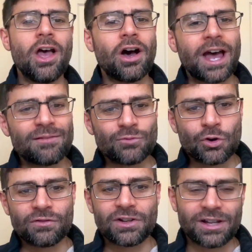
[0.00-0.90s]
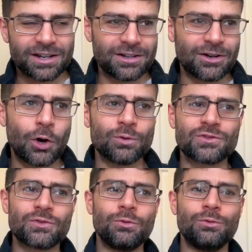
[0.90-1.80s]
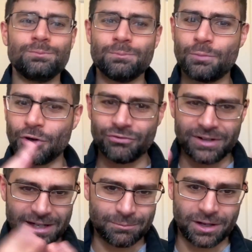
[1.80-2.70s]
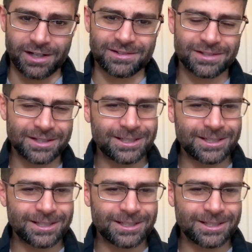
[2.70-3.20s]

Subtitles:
I have more of a old school book reading mind.